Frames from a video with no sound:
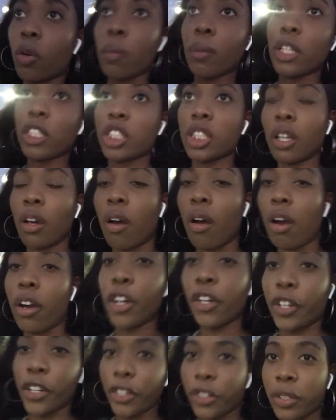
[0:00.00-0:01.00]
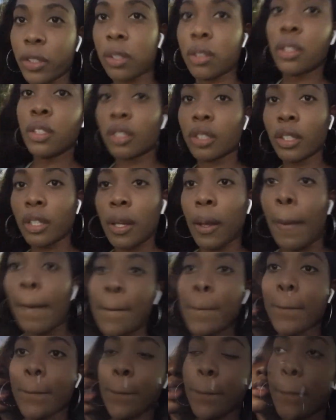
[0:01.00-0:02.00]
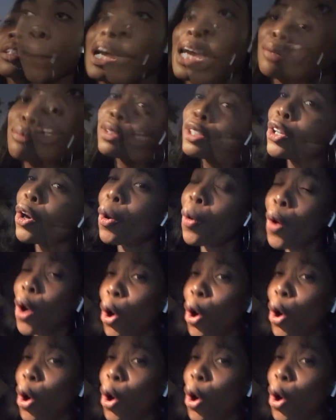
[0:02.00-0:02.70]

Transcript: much harder. Time to go